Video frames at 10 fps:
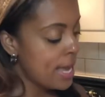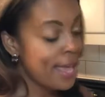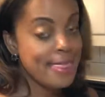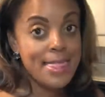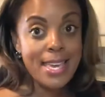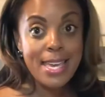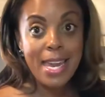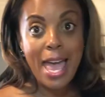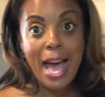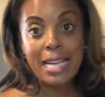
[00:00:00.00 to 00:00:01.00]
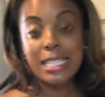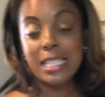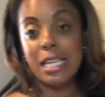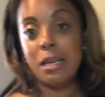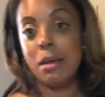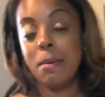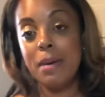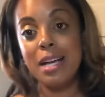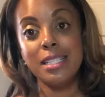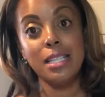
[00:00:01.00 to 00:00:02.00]
And then I actually,
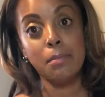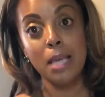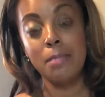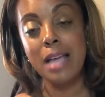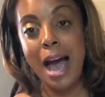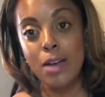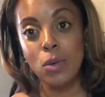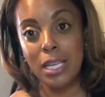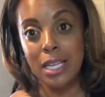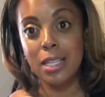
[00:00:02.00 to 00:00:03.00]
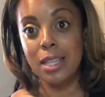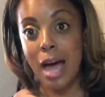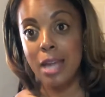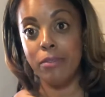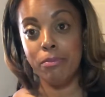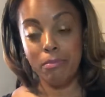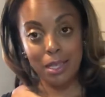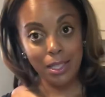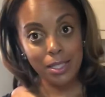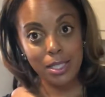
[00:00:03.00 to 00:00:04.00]
because sometimes I don't eat a lot of
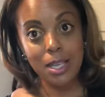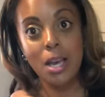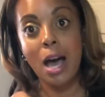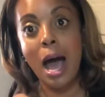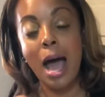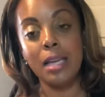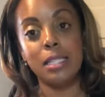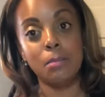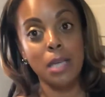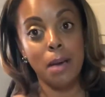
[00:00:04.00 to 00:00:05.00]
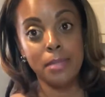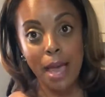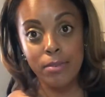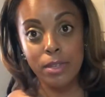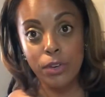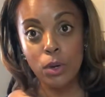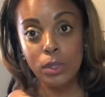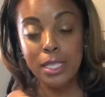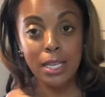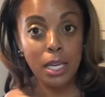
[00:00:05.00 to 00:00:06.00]
meats, I sometimes have
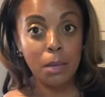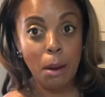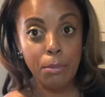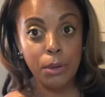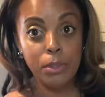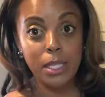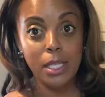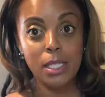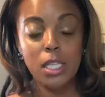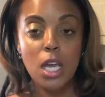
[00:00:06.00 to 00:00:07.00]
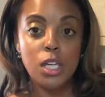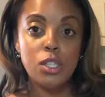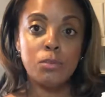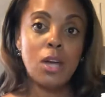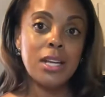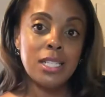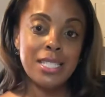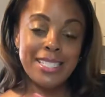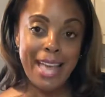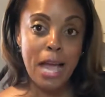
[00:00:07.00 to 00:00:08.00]
difficulty getting in my proteins, so I'm trying to
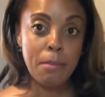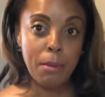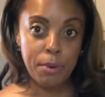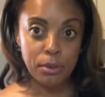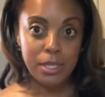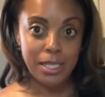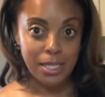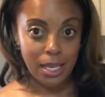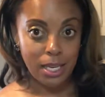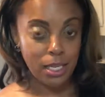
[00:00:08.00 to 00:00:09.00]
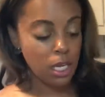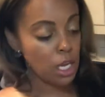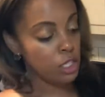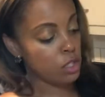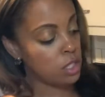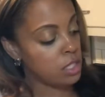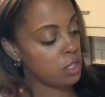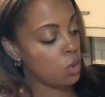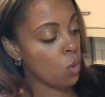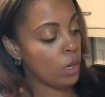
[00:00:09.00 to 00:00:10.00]
just stack my proteins in. So this is
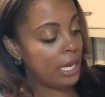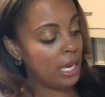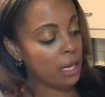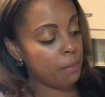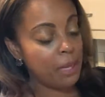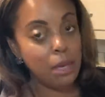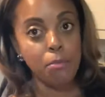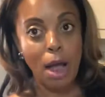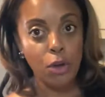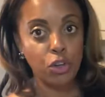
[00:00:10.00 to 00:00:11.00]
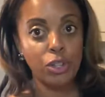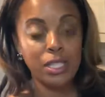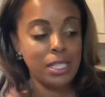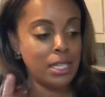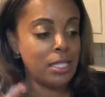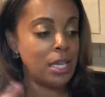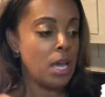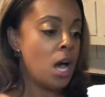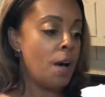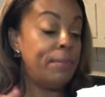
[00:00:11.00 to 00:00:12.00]
the organic pea powder. This is
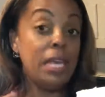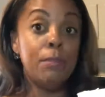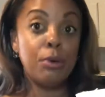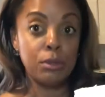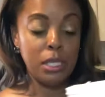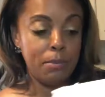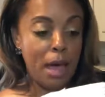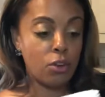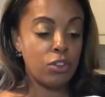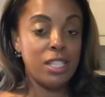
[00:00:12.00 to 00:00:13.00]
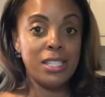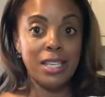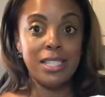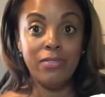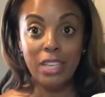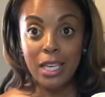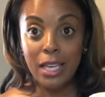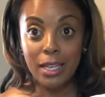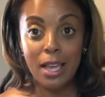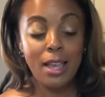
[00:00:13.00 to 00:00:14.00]
pea protein powder. This is
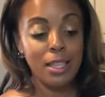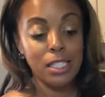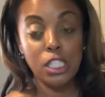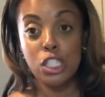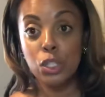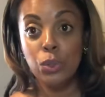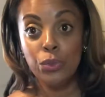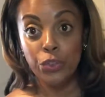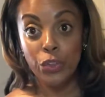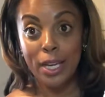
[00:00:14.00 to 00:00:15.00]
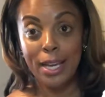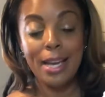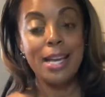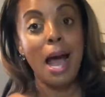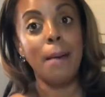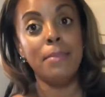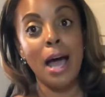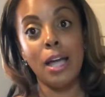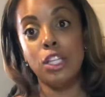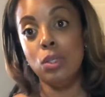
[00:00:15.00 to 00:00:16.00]
vegan. This is gluten-free. I'm
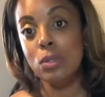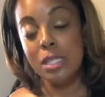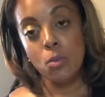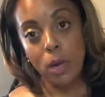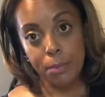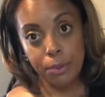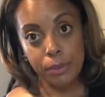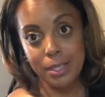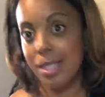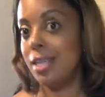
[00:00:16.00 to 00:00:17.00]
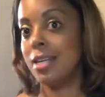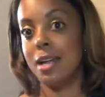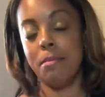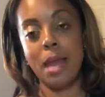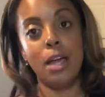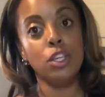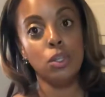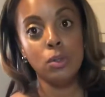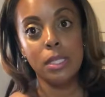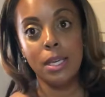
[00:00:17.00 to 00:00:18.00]
not using whey protein, and I'm not
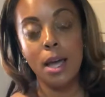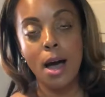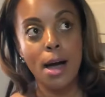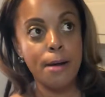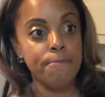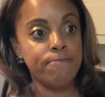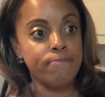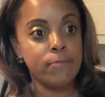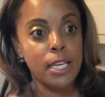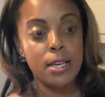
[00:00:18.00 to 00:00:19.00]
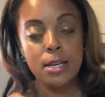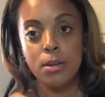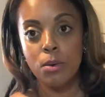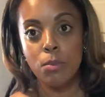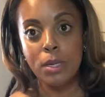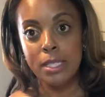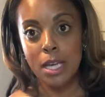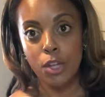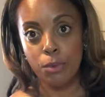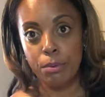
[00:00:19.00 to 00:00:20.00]
using, what's the
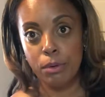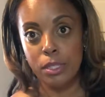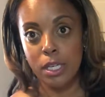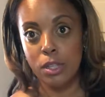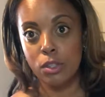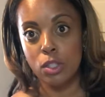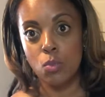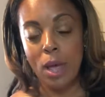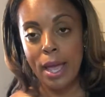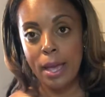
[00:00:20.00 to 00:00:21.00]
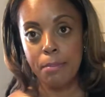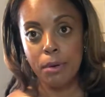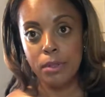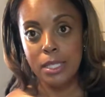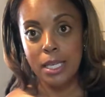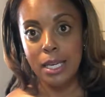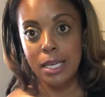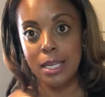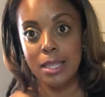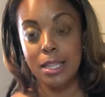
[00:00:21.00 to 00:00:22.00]
other protein? There's whey
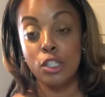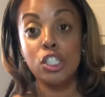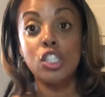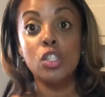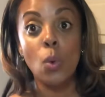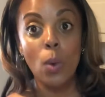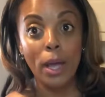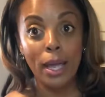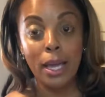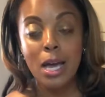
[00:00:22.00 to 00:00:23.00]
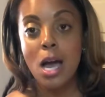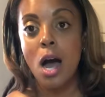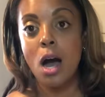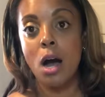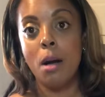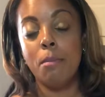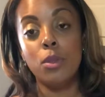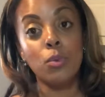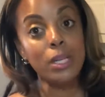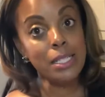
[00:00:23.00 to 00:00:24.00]
protein, and then there's soy.
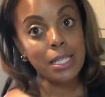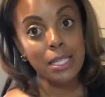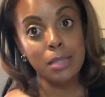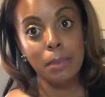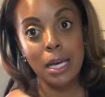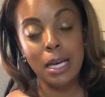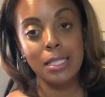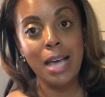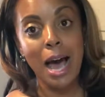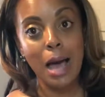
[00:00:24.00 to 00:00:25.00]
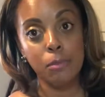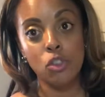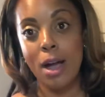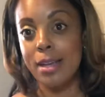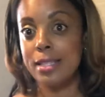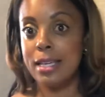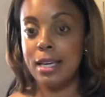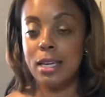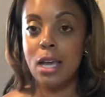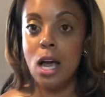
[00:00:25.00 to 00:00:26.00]
The reason is because I'm trying to
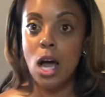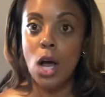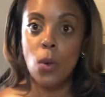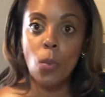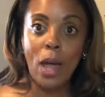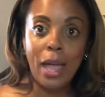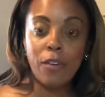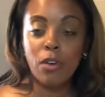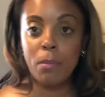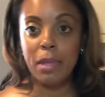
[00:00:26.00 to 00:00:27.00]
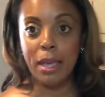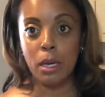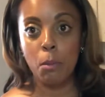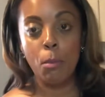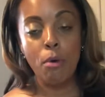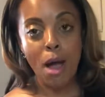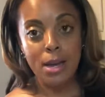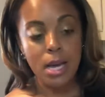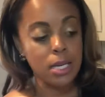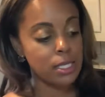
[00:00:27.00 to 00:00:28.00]
get away from the animal
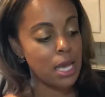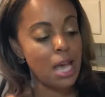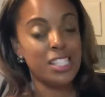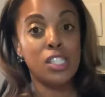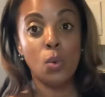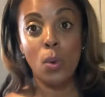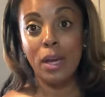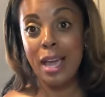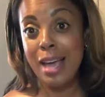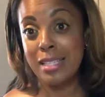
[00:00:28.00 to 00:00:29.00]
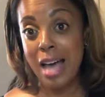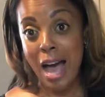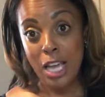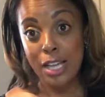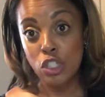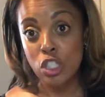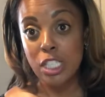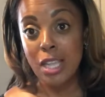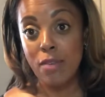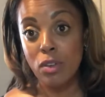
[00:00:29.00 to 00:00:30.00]
products. Soy has high
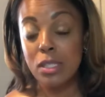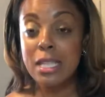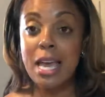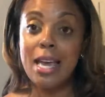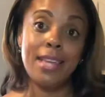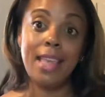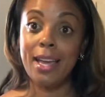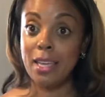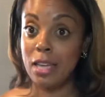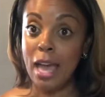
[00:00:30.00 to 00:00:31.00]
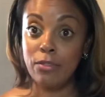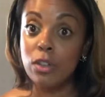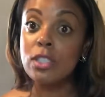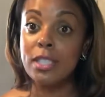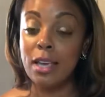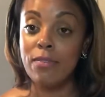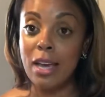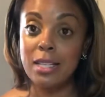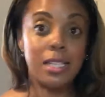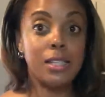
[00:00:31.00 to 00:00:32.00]
estrogen levels, and that can adversely
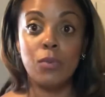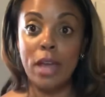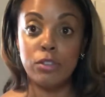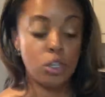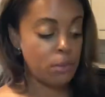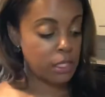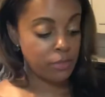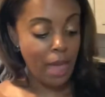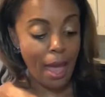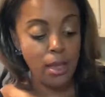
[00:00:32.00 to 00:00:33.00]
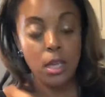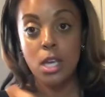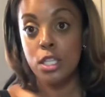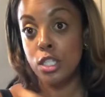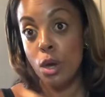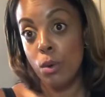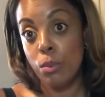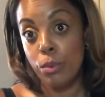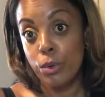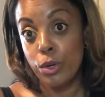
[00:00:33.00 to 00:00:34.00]
affect us if we have too much of that. So
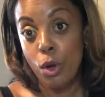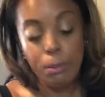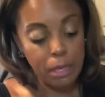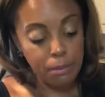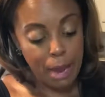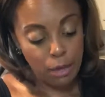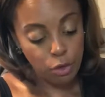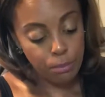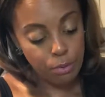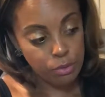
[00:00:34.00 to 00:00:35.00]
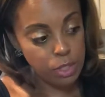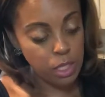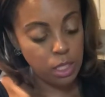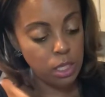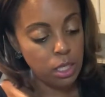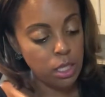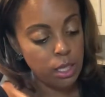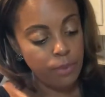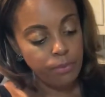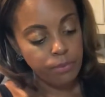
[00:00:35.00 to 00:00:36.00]
good old pea powder, protein.
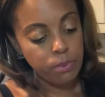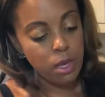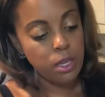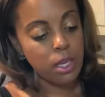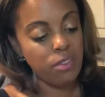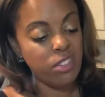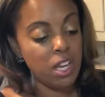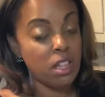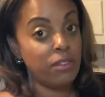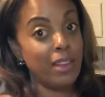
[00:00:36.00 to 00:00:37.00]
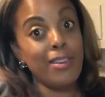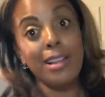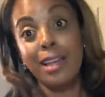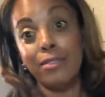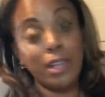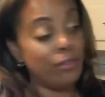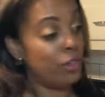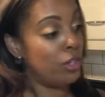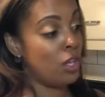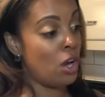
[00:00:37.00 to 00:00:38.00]
Again, vanilla flavor. I like
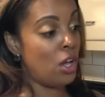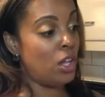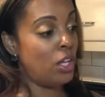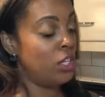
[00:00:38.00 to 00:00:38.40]
flavor, y'all.